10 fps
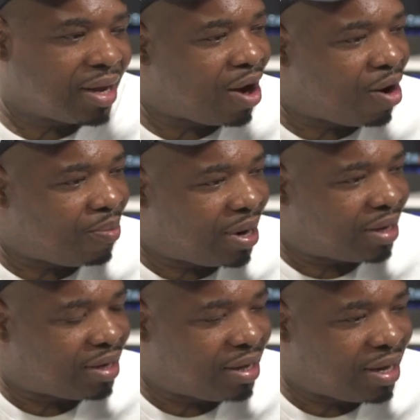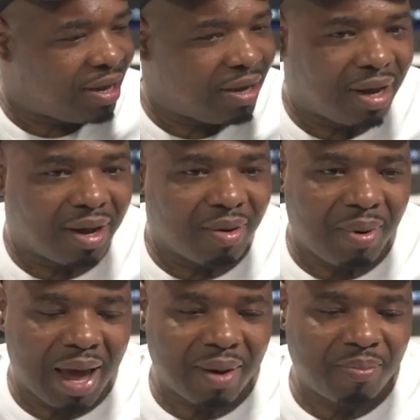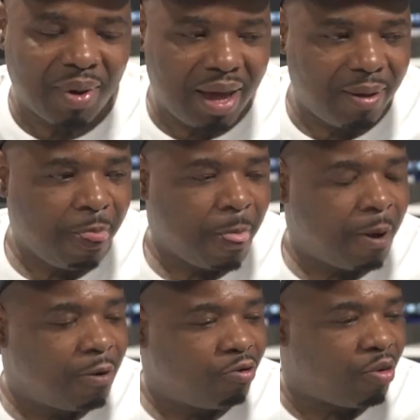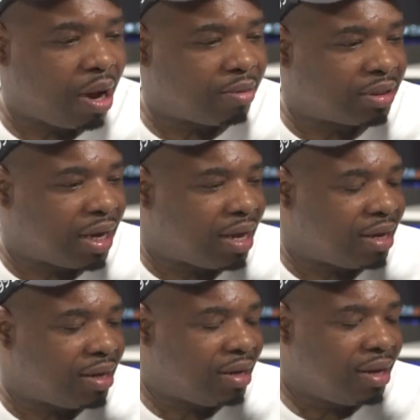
God bless the D, uh, Black Pat. You know what I'm saying?